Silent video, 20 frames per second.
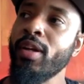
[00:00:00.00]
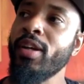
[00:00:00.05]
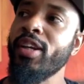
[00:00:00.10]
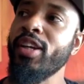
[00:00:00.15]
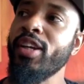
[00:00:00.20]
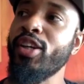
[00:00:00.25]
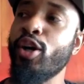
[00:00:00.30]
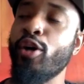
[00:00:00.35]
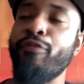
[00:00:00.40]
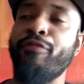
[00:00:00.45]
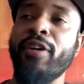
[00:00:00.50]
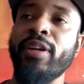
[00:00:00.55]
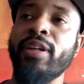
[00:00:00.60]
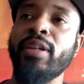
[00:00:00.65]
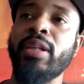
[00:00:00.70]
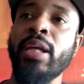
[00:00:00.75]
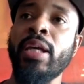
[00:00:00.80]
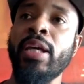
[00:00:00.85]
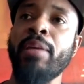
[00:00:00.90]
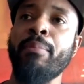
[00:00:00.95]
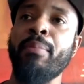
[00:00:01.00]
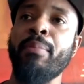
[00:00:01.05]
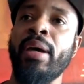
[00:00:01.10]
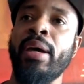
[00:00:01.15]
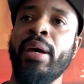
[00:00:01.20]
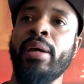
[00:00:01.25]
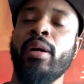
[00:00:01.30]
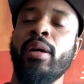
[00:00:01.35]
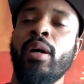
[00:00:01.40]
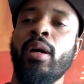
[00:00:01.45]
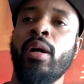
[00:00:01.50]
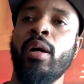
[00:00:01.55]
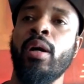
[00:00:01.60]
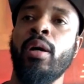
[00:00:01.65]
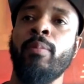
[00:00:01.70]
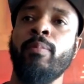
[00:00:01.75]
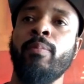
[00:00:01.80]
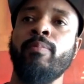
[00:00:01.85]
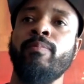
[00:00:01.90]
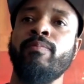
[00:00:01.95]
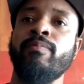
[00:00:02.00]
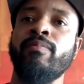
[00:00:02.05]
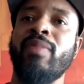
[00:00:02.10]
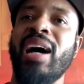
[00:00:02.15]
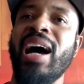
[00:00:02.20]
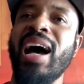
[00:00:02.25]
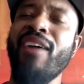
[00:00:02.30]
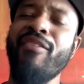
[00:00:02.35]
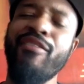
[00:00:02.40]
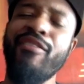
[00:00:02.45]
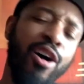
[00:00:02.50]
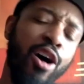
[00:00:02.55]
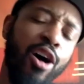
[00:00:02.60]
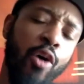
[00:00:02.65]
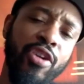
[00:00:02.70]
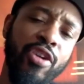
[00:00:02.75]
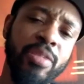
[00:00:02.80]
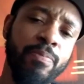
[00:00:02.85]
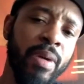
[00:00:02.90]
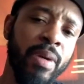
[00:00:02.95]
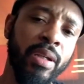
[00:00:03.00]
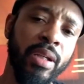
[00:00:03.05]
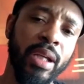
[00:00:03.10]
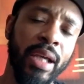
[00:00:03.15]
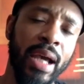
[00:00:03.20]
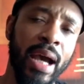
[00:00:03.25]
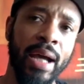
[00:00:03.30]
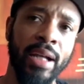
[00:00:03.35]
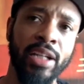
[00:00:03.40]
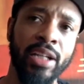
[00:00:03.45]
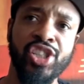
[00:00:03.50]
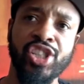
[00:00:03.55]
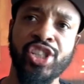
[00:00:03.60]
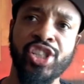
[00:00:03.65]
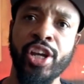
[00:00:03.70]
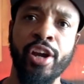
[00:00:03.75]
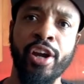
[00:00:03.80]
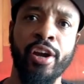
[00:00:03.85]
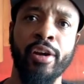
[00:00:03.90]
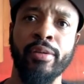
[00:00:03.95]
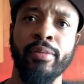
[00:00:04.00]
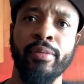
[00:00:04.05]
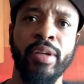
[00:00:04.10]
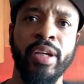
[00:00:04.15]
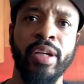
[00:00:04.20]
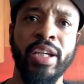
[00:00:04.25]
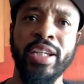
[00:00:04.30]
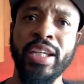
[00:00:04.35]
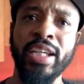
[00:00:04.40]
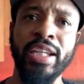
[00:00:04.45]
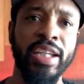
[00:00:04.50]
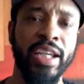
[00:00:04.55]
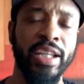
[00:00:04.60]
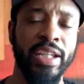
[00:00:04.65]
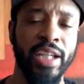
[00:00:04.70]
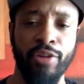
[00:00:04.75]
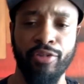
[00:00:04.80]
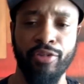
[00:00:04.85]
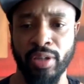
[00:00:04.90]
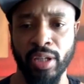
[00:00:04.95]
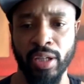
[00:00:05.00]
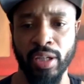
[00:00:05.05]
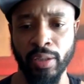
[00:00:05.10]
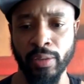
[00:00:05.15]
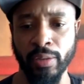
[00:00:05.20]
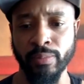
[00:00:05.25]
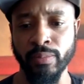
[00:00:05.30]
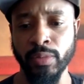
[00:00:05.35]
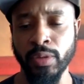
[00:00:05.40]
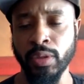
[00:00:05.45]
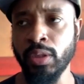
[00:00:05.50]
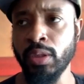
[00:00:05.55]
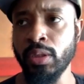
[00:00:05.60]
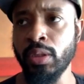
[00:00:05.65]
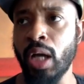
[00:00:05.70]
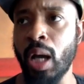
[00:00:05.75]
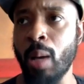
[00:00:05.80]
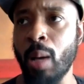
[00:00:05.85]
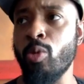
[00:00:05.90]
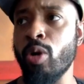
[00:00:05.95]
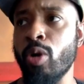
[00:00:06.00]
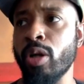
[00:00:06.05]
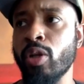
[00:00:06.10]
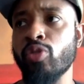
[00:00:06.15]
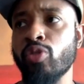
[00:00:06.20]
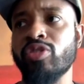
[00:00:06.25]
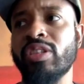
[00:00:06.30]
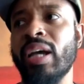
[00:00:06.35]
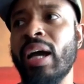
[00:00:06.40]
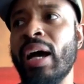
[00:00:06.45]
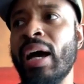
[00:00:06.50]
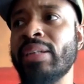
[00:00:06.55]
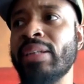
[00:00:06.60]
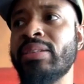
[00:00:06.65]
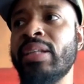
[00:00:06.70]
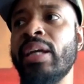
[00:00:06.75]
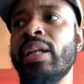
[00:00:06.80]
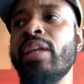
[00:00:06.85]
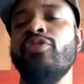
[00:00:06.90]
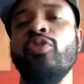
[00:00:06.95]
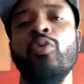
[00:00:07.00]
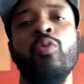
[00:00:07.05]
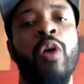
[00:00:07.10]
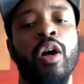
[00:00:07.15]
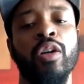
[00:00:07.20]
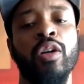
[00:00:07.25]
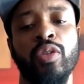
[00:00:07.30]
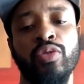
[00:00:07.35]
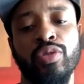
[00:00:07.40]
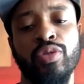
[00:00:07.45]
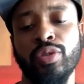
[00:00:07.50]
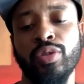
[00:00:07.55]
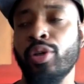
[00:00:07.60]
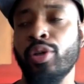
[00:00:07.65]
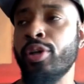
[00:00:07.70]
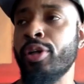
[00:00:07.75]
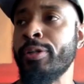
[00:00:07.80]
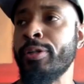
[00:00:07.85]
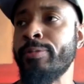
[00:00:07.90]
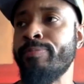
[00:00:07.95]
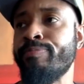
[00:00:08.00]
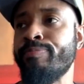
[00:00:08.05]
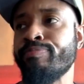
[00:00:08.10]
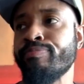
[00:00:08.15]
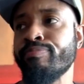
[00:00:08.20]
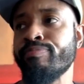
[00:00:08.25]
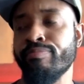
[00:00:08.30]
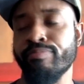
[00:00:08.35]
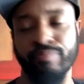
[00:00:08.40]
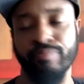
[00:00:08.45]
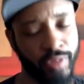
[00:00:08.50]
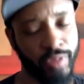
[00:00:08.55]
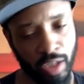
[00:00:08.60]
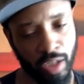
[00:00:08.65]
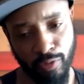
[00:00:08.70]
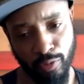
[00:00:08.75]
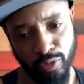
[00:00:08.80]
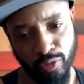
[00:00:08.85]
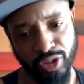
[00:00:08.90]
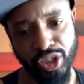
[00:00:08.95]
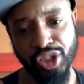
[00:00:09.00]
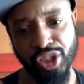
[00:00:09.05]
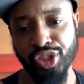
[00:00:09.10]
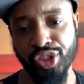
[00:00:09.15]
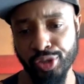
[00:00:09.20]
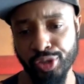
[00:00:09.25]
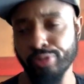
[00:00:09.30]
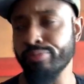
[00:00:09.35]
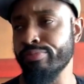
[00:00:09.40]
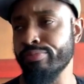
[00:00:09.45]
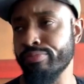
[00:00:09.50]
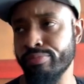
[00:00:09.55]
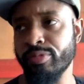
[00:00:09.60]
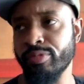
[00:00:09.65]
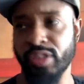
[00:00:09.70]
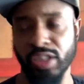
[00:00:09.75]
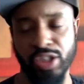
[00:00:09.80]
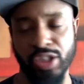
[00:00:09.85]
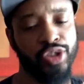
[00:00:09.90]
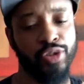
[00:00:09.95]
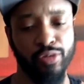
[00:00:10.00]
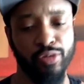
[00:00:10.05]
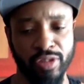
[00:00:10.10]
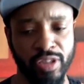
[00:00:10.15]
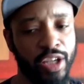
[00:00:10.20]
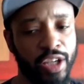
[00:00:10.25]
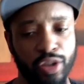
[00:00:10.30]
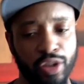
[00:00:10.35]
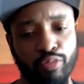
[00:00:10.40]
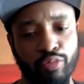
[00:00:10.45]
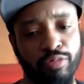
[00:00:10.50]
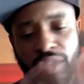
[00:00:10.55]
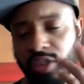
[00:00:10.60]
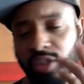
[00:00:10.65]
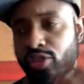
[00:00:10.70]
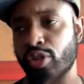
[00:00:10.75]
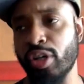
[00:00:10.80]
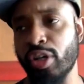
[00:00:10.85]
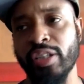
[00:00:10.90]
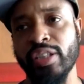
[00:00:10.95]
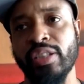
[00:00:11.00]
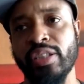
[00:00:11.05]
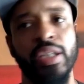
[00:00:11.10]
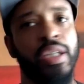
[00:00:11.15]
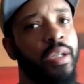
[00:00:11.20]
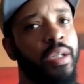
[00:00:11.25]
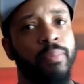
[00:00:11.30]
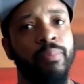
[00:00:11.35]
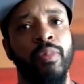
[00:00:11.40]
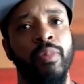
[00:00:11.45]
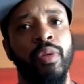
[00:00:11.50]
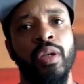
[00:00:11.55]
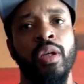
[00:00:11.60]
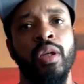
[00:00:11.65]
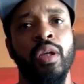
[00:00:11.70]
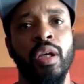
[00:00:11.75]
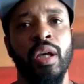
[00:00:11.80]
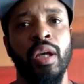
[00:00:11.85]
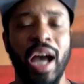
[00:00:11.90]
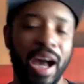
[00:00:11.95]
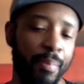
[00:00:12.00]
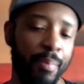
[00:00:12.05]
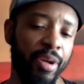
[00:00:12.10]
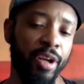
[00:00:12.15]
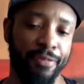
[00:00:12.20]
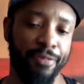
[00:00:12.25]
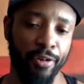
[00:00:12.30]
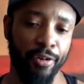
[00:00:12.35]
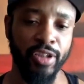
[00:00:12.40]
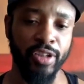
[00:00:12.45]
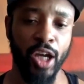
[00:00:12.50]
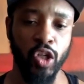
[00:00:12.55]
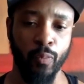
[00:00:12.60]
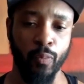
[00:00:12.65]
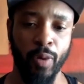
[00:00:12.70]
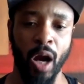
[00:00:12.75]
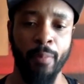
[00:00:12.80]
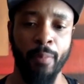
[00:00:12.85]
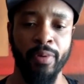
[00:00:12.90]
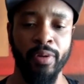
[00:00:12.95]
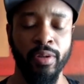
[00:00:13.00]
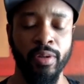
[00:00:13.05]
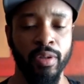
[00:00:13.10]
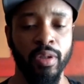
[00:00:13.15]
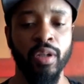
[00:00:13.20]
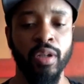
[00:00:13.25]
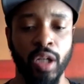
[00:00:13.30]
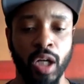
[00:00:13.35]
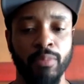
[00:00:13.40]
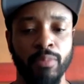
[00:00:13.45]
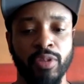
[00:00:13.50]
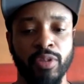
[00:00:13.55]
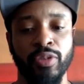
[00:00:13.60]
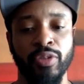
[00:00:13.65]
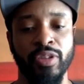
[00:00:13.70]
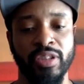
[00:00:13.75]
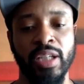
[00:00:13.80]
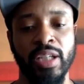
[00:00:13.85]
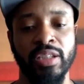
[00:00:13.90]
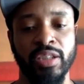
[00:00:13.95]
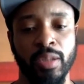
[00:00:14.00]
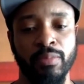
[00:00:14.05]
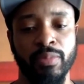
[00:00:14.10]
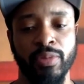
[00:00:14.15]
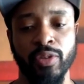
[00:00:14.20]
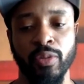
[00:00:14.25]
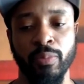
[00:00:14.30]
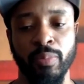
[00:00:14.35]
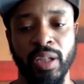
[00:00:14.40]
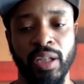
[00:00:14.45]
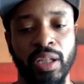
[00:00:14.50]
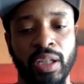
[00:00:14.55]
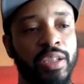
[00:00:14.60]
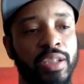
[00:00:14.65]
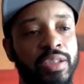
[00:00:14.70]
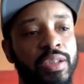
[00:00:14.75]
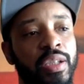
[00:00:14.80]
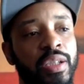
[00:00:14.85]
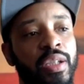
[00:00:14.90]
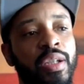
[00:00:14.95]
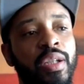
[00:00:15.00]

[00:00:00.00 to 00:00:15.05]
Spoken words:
You know, funny thing, man, I've always been the guy to share any and everything. I'm one of those guys that if you walk through the door, if it was just you, say you just joined the team, I'll be the first guy you probably come to and say something to, because